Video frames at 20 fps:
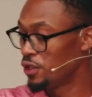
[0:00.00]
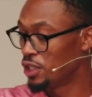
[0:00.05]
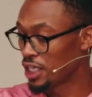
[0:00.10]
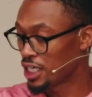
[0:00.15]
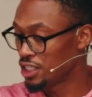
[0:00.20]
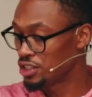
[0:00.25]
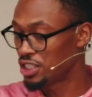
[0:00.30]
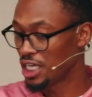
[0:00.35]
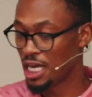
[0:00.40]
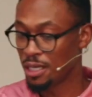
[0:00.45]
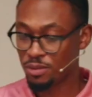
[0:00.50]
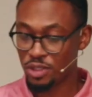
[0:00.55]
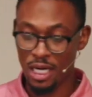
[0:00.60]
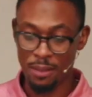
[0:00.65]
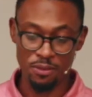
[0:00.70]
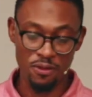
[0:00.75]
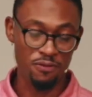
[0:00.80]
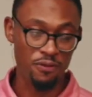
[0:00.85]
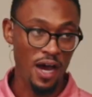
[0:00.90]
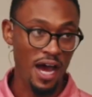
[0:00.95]
If you look at
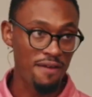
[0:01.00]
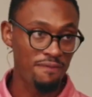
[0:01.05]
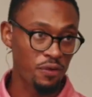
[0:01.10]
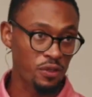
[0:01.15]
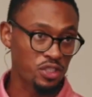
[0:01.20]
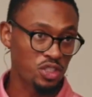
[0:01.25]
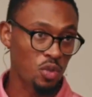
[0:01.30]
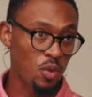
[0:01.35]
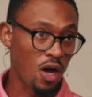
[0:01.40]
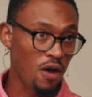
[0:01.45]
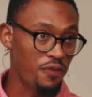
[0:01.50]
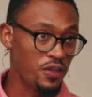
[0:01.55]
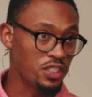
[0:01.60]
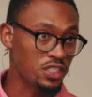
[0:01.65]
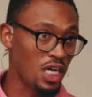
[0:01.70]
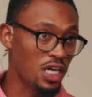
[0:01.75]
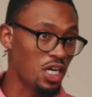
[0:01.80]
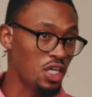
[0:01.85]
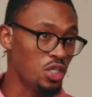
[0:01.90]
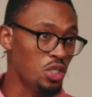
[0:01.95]
James chapter 5, verse
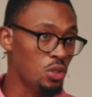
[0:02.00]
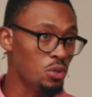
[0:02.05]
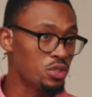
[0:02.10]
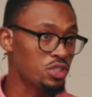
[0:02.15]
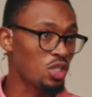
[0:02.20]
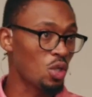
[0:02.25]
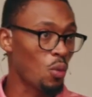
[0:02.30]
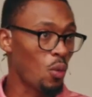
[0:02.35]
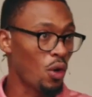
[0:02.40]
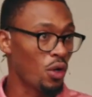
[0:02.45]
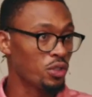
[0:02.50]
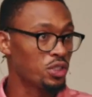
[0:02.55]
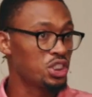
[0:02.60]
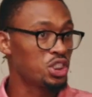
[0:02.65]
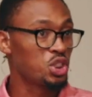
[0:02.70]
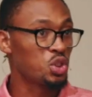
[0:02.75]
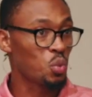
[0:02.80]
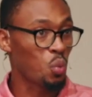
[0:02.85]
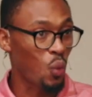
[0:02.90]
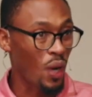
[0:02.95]
12, he's going to use the
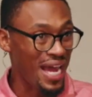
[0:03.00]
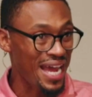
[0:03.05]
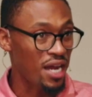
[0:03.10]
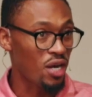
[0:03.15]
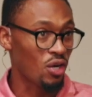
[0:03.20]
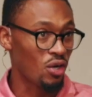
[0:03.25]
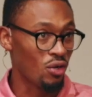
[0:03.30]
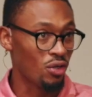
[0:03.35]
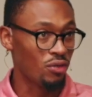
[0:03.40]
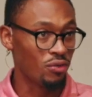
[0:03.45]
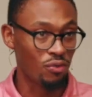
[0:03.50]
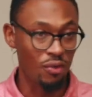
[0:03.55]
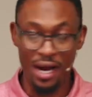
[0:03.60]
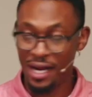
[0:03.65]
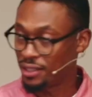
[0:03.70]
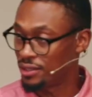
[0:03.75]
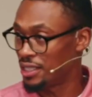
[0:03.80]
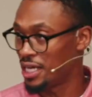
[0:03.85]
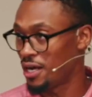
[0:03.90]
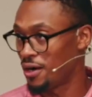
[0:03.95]
word swear
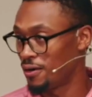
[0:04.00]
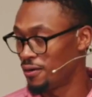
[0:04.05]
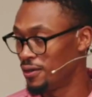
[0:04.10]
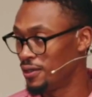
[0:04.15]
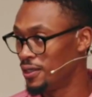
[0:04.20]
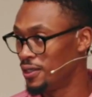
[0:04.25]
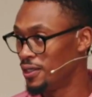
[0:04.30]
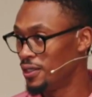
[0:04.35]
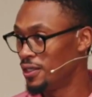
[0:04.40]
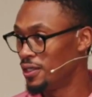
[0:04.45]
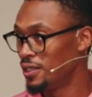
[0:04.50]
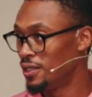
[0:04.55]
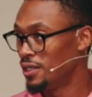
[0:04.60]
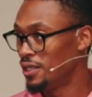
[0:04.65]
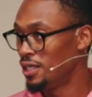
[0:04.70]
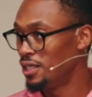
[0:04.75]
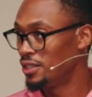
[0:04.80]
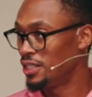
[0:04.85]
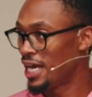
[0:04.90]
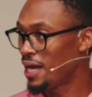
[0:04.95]
right there.
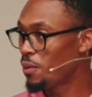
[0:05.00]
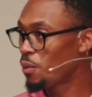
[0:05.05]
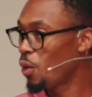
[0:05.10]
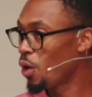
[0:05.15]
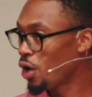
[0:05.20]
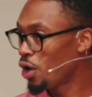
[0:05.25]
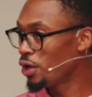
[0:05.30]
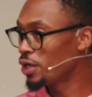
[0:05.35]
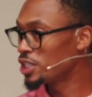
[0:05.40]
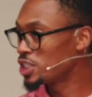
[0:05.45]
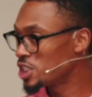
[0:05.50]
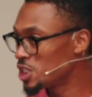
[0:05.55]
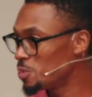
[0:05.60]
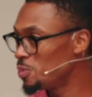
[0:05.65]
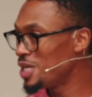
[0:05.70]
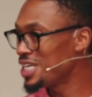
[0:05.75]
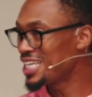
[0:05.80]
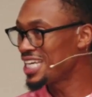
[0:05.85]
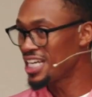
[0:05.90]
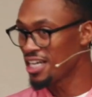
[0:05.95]
That word
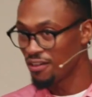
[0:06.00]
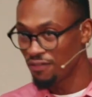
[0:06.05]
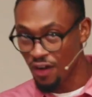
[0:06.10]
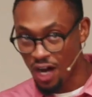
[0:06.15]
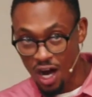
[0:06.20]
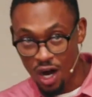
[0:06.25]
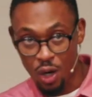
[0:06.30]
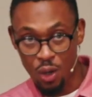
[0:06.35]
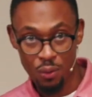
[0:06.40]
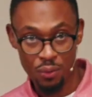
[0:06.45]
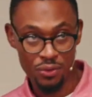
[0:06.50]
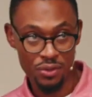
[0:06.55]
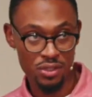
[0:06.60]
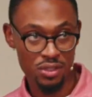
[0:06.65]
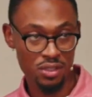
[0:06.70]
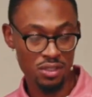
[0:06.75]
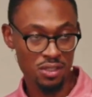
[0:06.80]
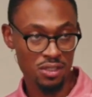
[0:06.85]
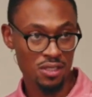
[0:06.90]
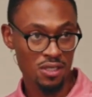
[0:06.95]
is speaking of
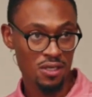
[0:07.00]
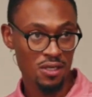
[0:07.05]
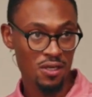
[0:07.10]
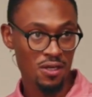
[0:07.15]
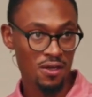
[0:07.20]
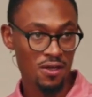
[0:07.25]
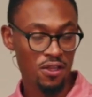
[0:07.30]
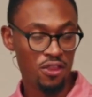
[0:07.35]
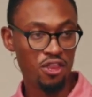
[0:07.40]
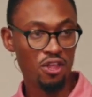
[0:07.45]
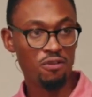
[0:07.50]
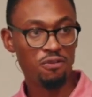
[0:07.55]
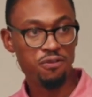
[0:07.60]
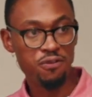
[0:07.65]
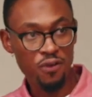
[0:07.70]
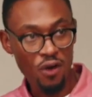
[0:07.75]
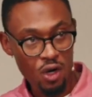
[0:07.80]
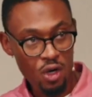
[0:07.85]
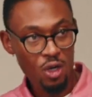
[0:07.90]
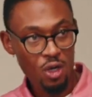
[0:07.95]
oaths,
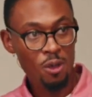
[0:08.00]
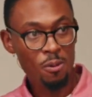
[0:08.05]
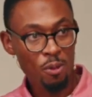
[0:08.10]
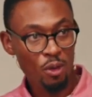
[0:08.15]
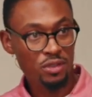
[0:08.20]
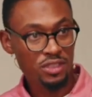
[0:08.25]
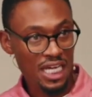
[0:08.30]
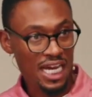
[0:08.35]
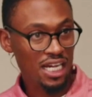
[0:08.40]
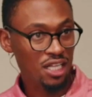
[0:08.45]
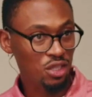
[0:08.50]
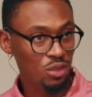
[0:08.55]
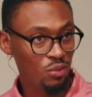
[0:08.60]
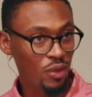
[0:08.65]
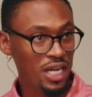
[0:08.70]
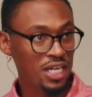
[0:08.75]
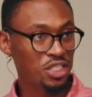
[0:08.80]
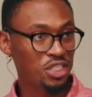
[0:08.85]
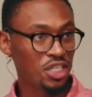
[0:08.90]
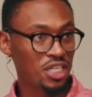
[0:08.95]
the verbal
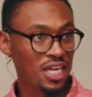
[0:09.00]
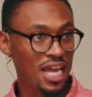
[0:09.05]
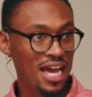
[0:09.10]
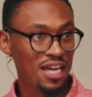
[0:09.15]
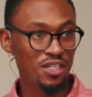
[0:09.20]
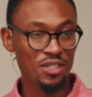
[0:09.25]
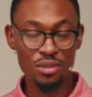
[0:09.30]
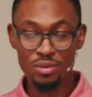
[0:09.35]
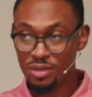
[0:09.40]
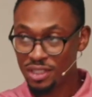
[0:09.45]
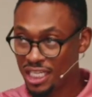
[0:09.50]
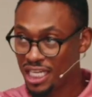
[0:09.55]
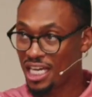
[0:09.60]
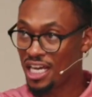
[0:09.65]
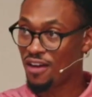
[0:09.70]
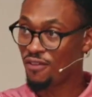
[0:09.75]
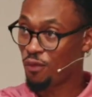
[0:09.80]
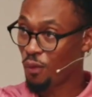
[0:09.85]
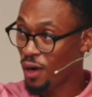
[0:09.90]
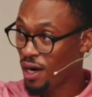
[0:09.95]
declaration that you
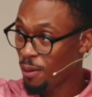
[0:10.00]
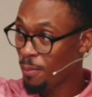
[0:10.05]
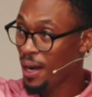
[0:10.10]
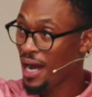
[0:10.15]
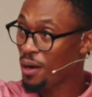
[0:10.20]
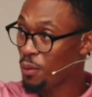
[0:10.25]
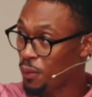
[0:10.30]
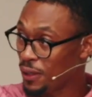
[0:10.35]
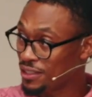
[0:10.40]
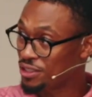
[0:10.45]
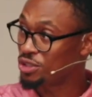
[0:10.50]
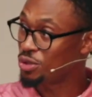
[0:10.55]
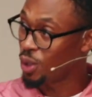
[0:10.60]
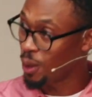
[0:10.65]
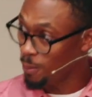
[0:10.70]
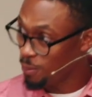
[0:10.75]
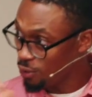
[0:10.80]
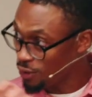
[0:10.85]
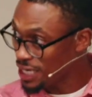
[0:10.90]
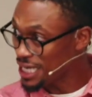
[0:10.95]
give whereby
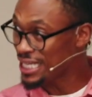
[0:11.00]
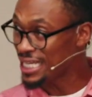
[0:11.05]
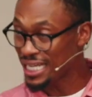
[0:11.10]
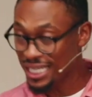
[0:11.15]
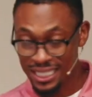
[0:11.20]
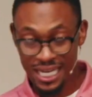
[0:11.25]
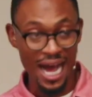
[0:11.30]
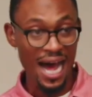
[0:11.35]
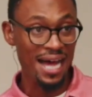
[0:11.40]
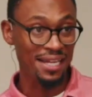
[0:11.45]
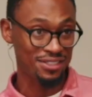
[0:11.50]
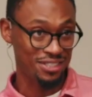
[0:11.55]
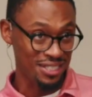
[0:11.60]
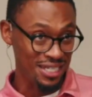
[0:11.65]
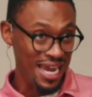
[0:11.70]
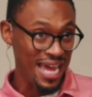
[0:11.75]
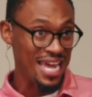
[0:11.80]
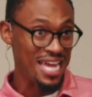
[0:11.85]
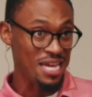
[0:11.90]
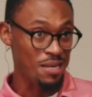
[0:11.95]
which you are bringing
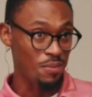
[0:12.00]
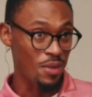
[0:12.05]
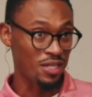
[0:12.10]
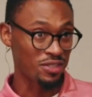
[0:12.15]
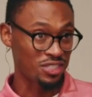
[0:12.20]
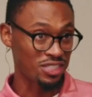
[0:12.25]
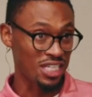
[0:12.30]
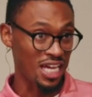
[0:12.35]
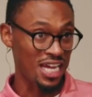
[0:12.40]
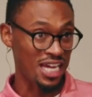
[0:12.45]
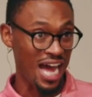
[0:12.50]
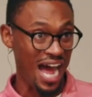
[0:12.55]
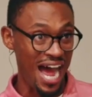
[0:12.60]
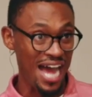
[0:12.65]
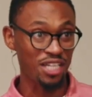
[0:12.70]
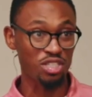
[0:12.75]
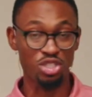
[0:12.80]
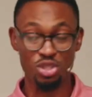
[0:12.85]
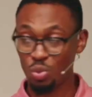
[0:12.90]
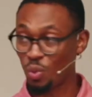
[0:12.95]
God's name and
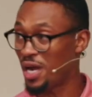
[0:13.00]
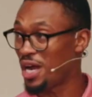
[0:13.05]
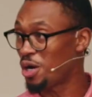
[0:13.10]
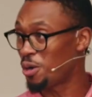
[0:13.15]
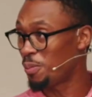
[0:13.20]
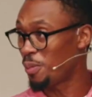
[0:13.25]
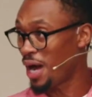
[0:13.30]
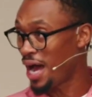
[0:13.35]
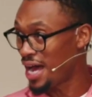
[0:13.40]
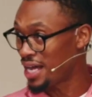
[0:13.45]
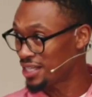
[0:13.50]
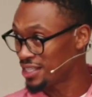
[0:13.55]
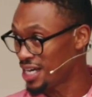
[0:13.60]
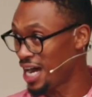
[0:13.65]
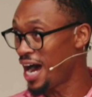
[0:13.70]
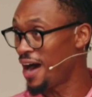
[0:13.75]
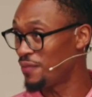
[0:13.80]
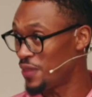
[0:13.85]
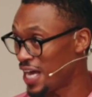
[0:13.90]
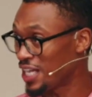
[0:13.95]
saying, "I swear by
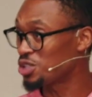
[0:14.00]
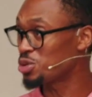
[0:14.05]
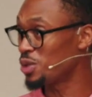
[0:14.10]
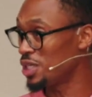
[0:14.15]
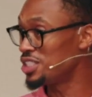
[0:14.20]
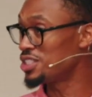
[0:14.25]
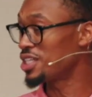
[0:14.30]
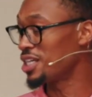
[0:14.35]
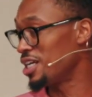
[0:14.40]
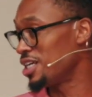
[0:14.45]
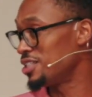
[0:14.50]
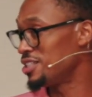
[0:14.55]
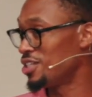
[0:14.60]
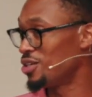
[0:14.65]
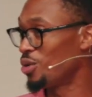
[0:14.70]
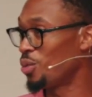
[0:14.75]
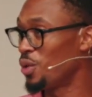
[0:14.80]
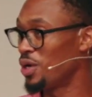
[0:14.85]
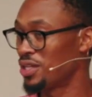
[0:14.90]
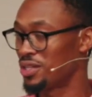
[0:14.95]
God." That's what he's going
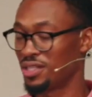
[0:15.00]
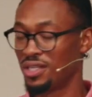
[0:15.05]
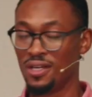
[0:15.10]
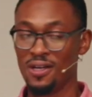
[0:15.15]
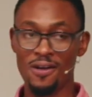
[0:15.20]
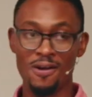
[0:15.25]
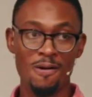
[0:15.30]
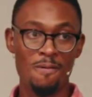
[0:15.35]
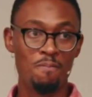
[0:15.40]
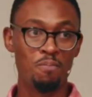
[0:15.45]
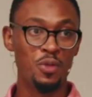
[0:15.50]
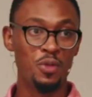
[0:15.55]
to deal with